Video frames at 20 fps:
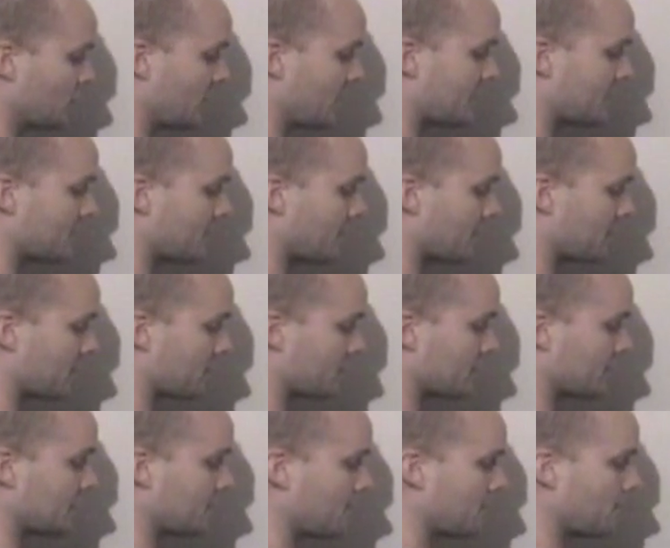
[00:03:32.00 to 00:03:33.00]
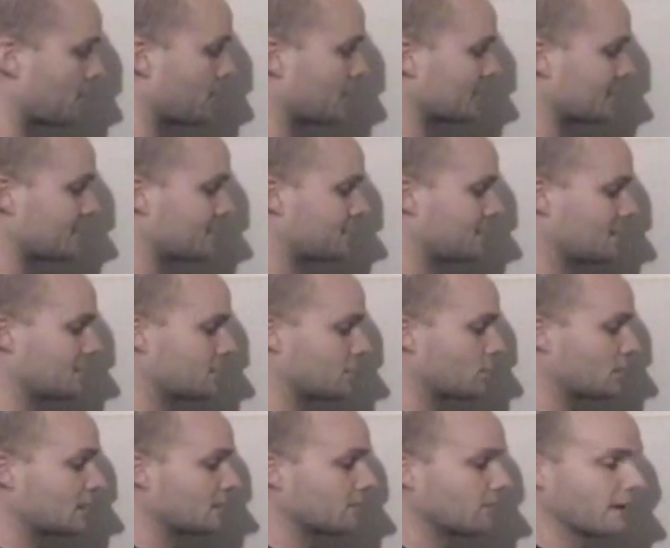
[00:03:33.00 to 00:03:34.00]
greater than three, but
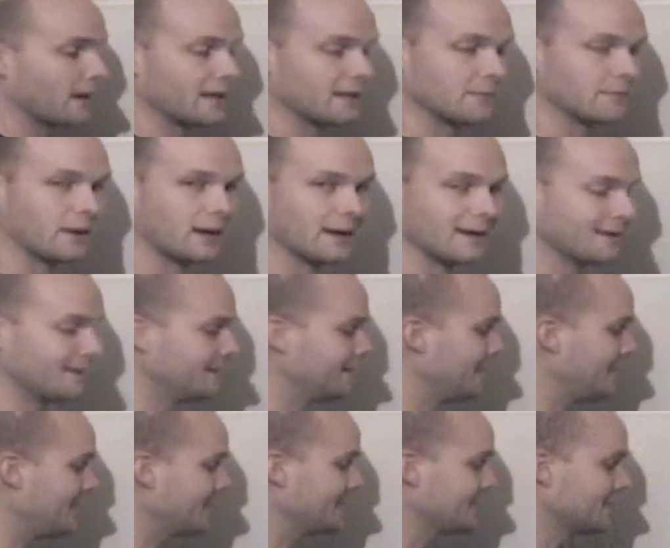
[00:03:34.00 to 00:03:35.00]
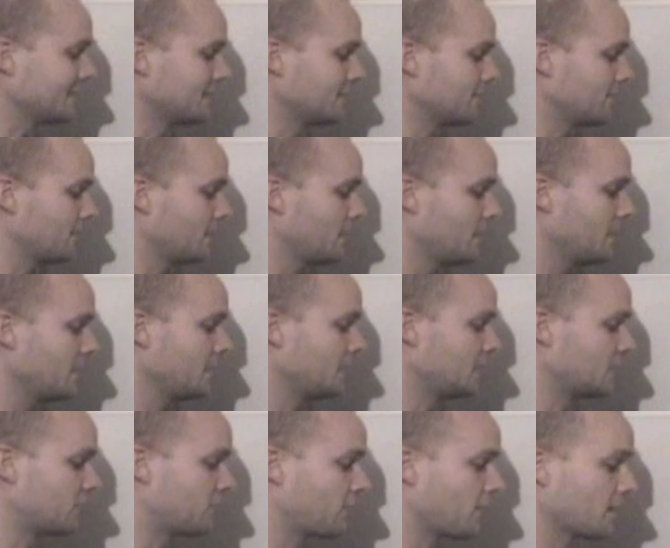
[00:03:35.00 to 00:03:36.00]
since we divided by a negative,
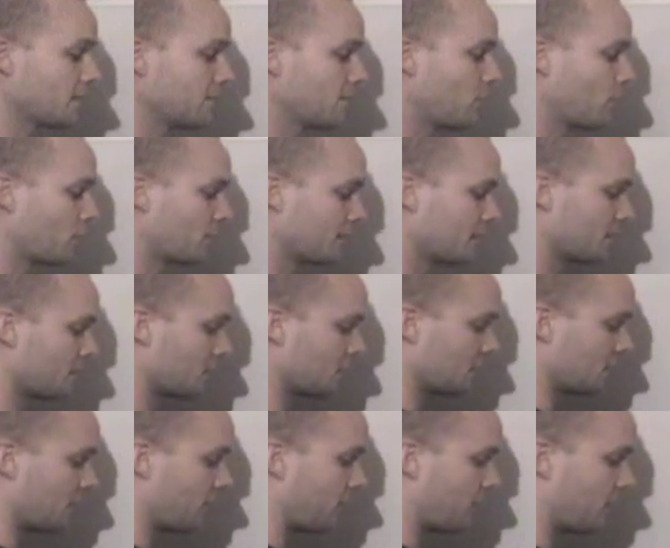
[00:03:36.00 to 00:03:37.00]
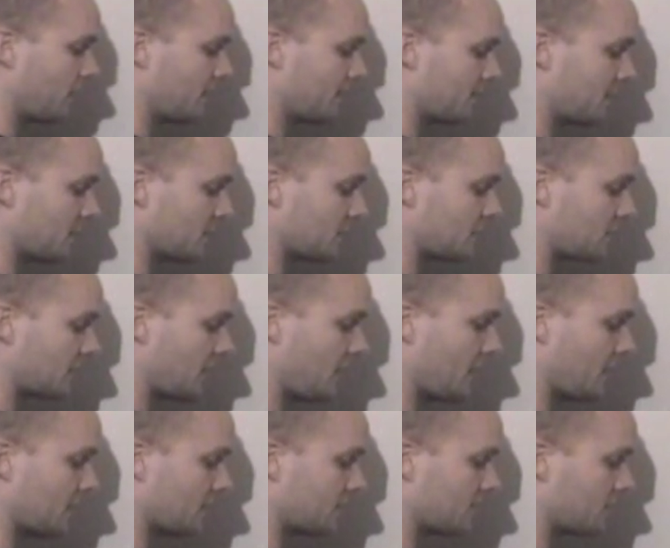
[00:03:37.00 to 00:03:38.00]
it's very important that we flip this
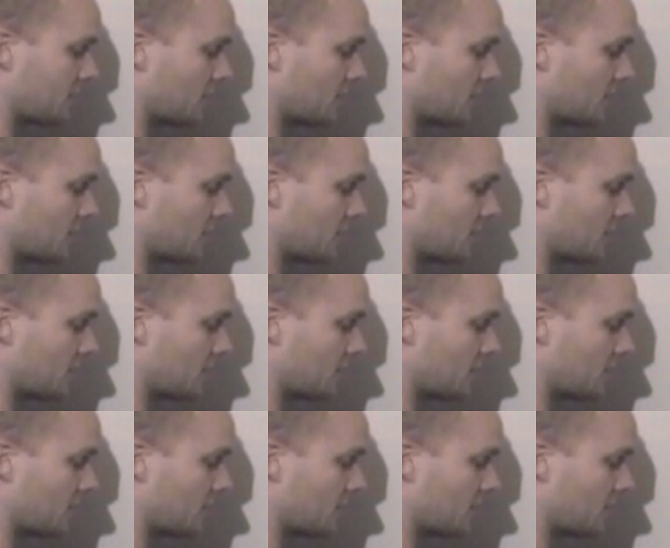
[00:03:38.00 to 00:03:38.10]
sign.